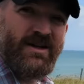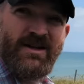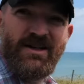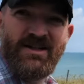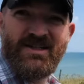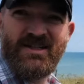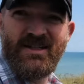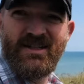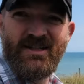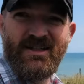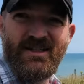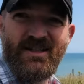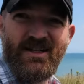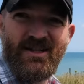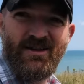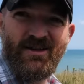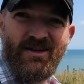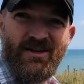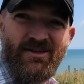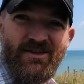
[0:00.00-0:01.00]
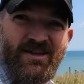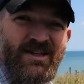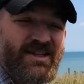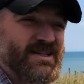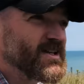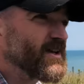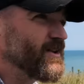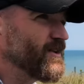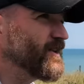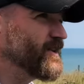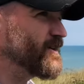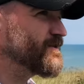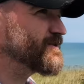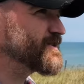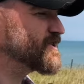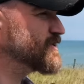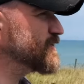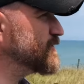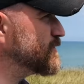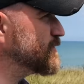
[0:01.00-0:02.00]
ascended these
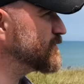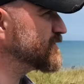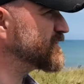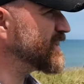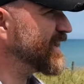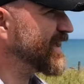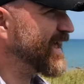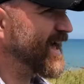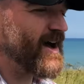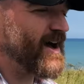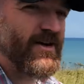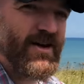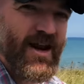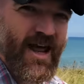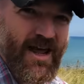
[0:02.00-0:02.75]
cliffs to take out